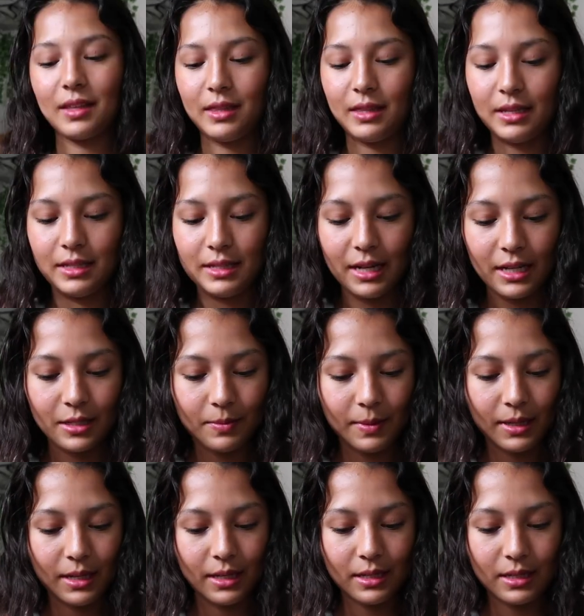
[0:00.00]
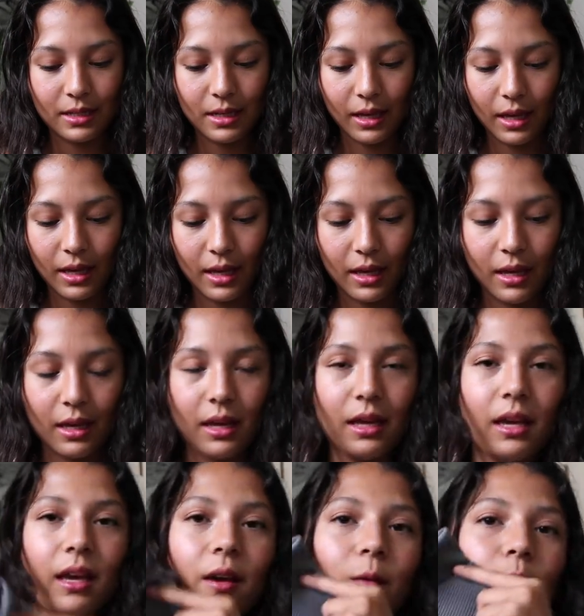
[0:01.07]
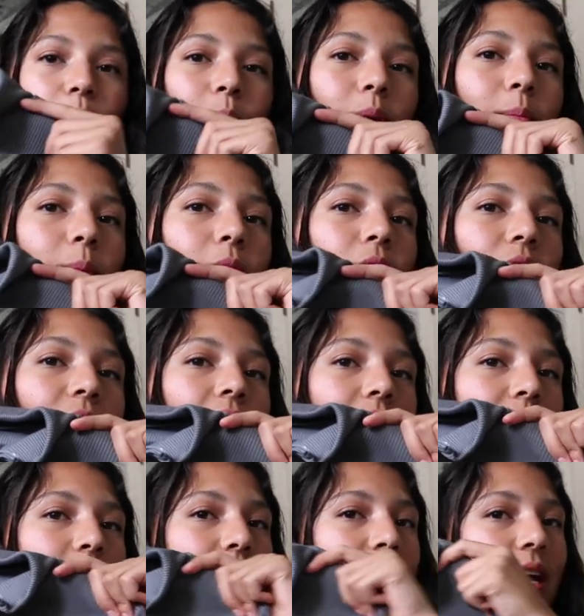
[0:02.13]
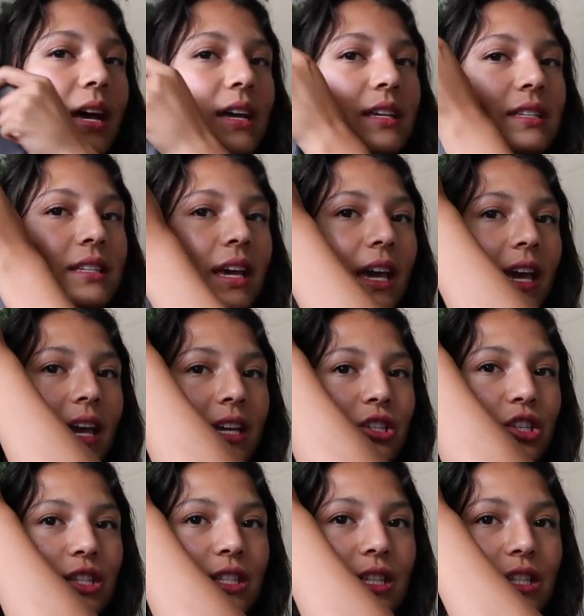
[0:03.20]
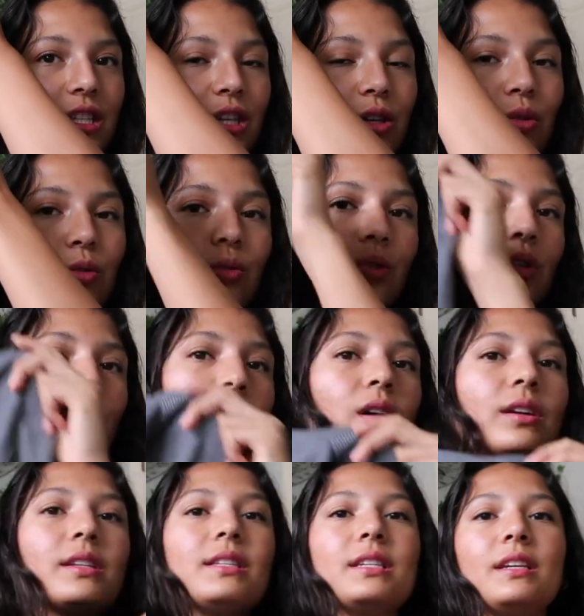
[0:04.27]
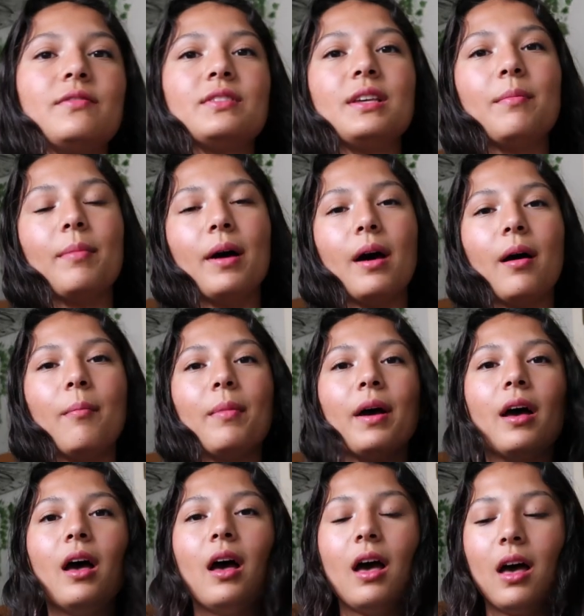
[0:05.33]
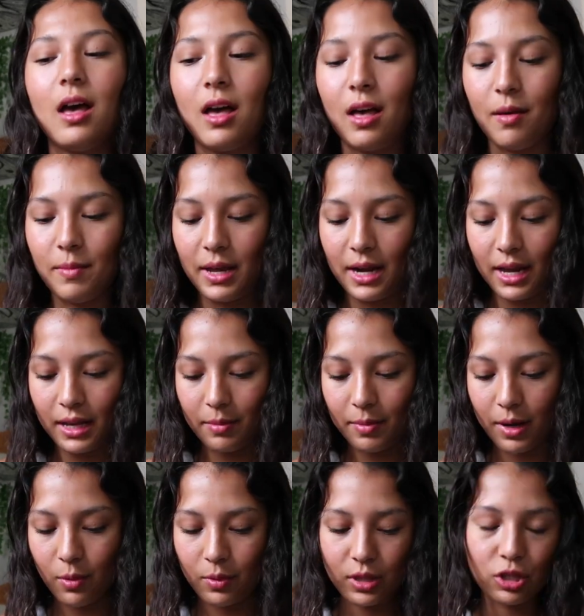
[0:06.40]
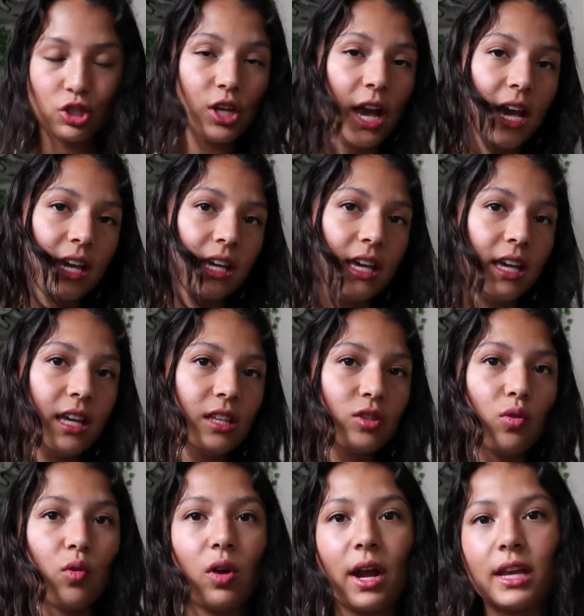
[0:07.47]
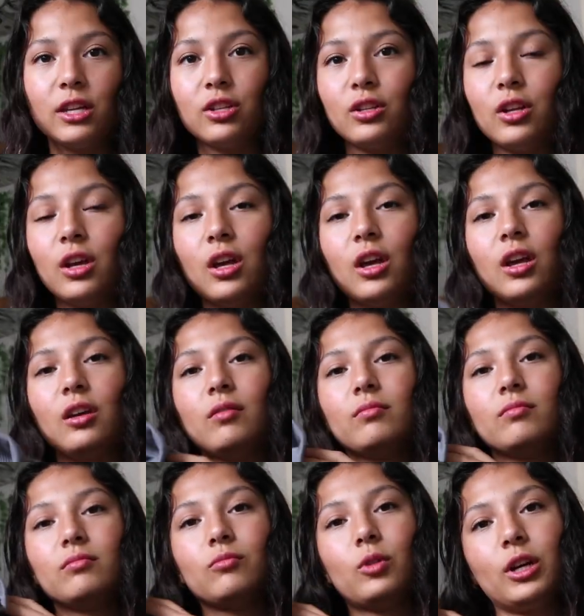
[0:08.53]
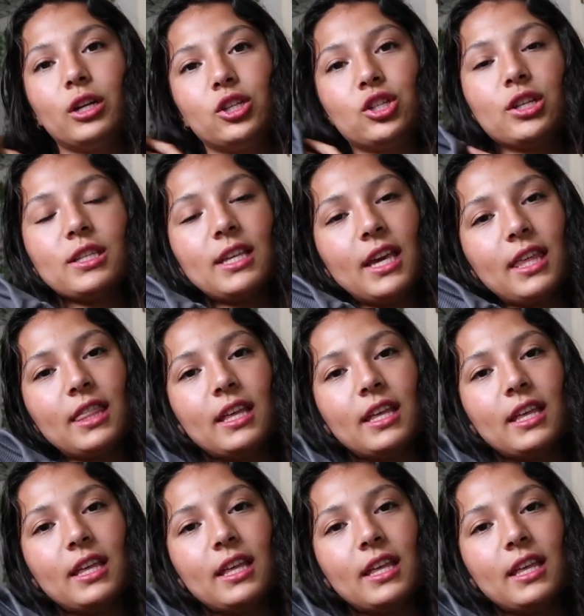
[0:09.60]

This next piece will be perfect because it's just this cute long sleeve zip up, and I can pair it with jackets, or I can wear it just like